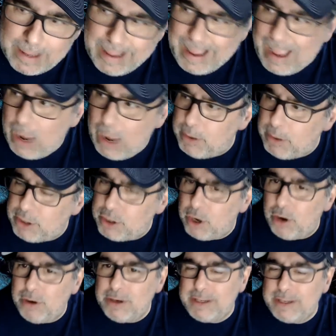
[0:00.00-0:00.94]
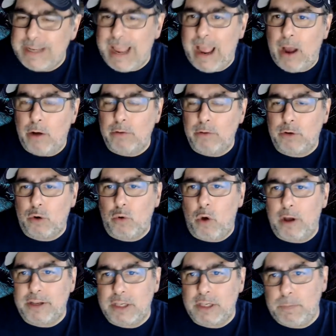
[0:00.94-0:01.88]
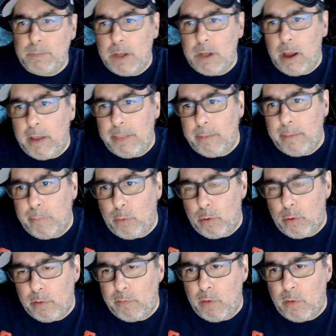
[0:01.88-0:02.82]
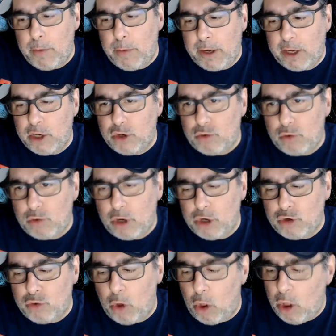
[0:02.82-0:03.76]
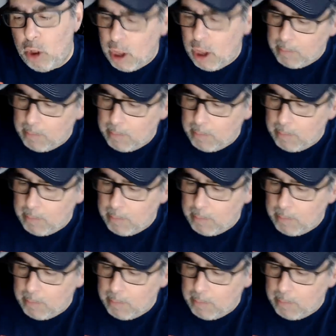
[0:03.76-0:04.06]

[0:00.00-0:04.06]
How it turns out crosses beyond the border of what we can control.